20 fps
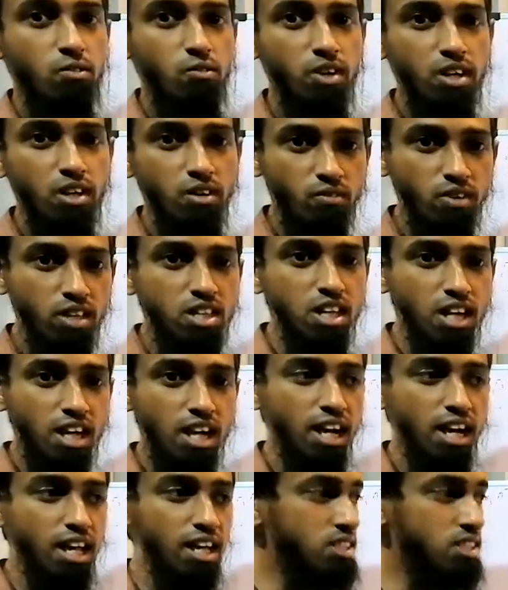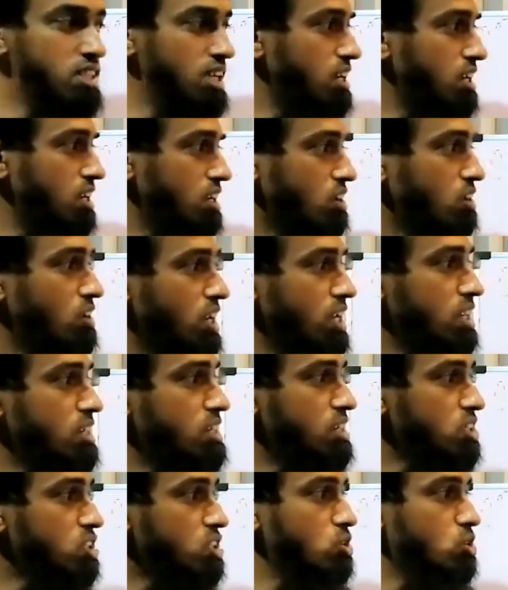With the connection, you need
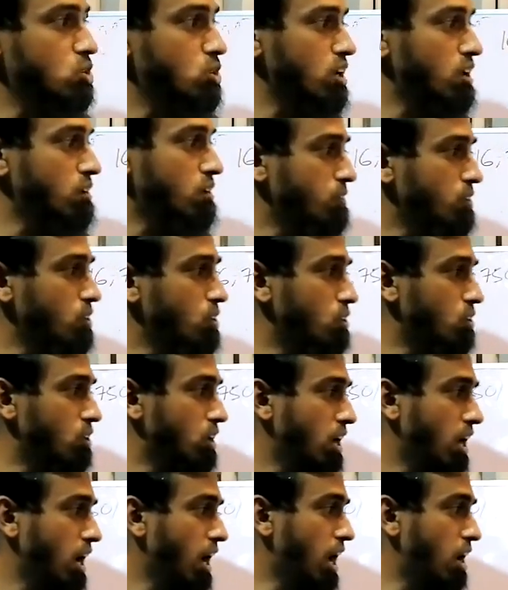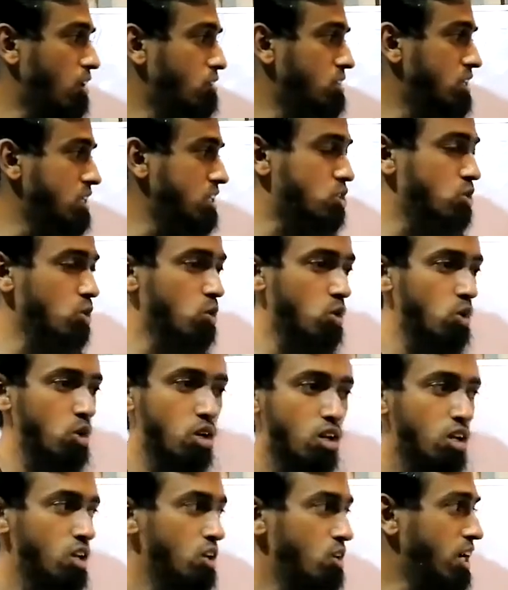these two. If you have these two,
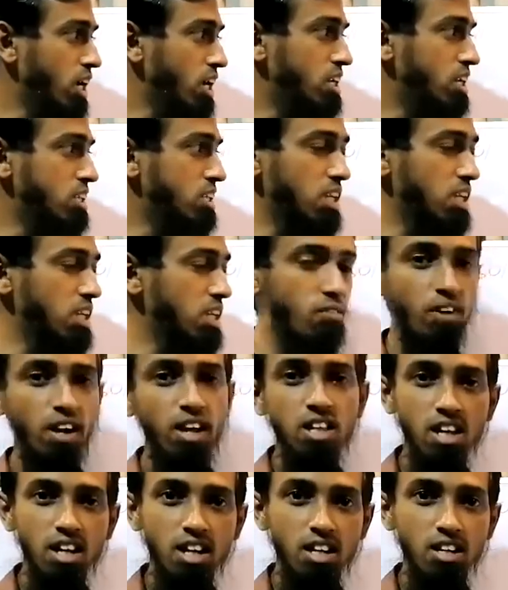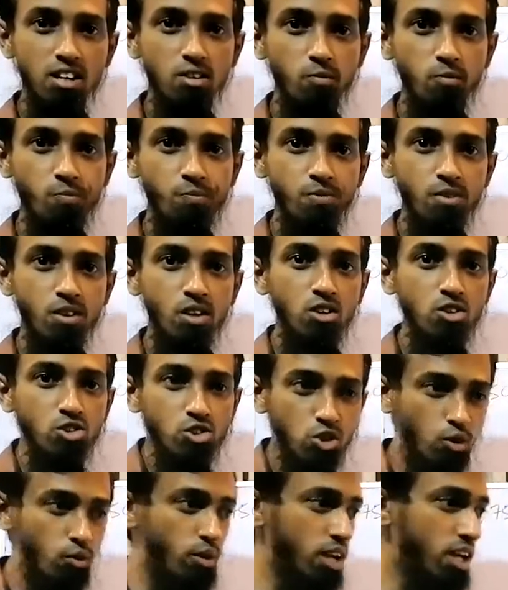you can easily find the rate.
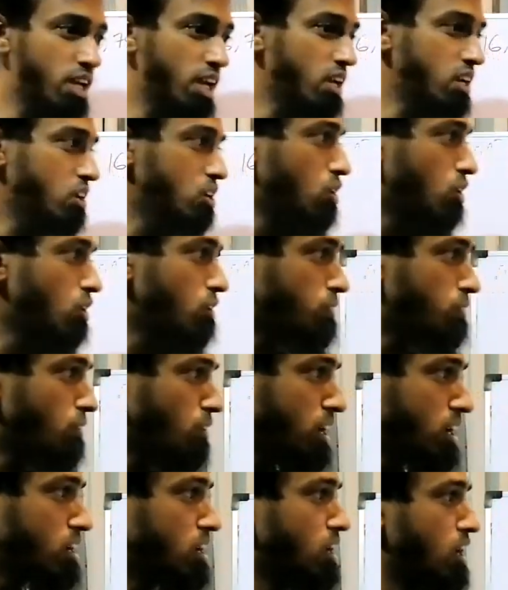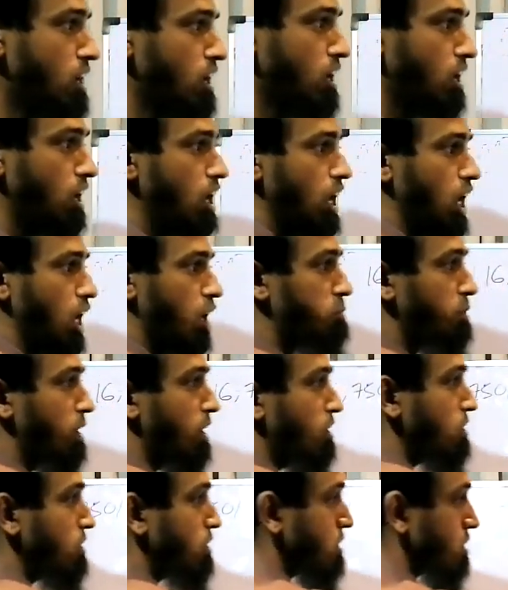So we can go for it.
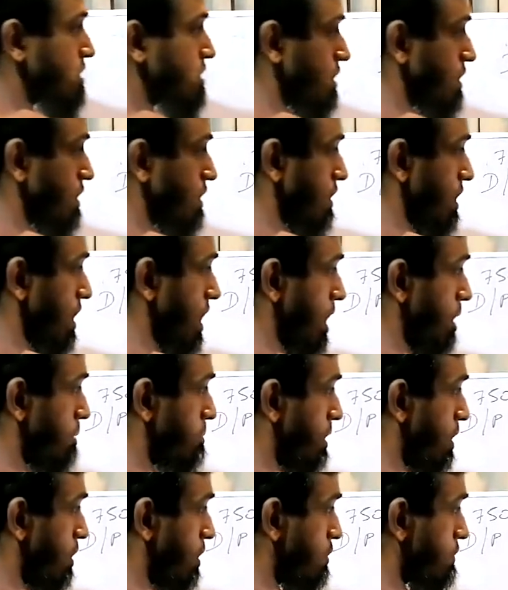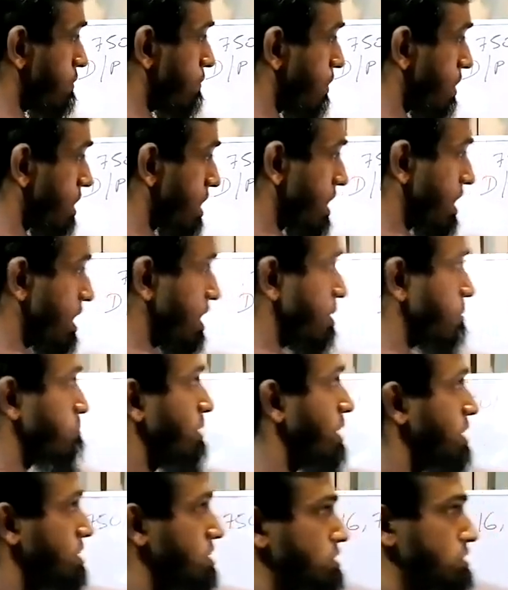Amount for a
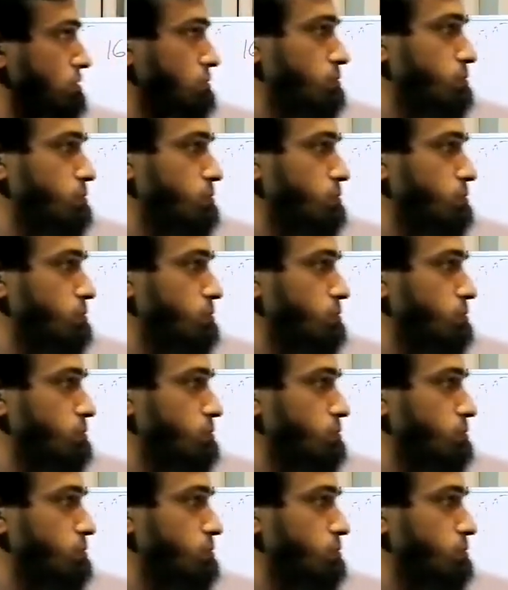month.